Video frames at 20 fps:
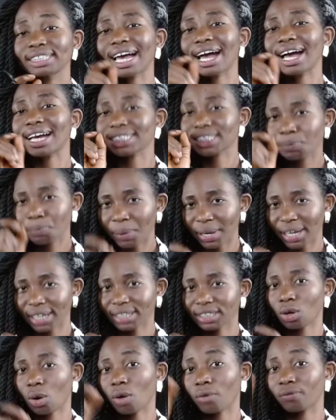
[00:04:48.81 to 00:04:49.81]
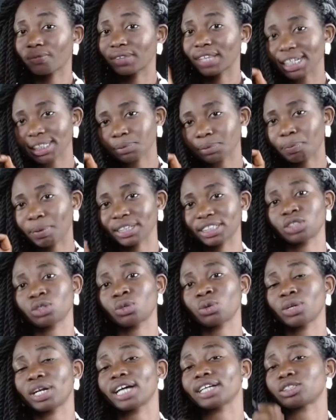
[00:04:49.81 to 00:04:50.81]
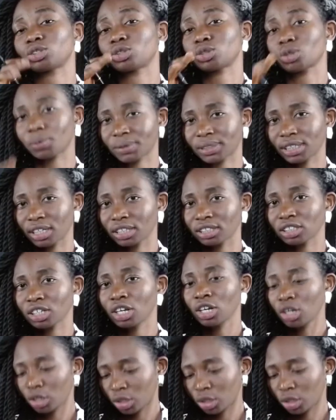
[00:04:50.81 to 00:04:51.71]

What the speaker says: aspect of that particular substance.